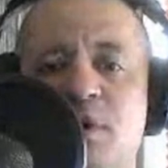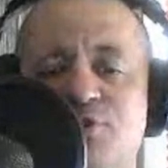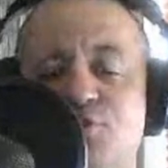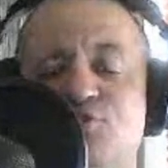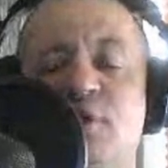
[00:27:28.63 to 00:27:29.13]

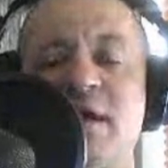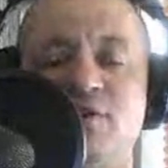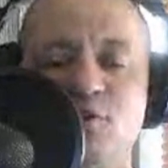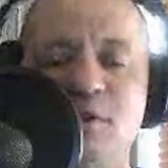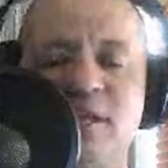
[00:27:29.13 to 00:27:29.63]
wrestlers try to
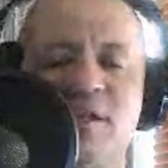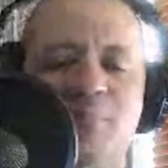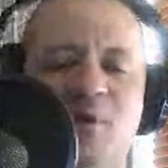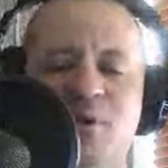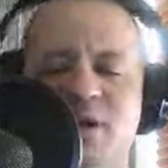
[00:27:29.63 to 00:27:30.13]
do that, the
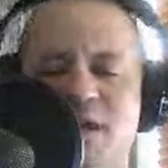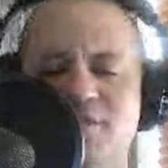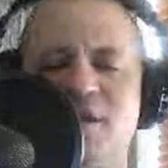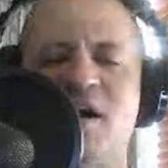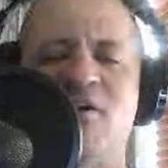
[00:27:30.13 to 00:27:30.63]
opponent
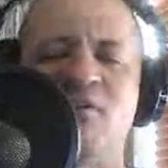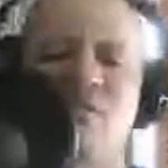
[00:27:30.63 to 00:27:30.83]
kicks out.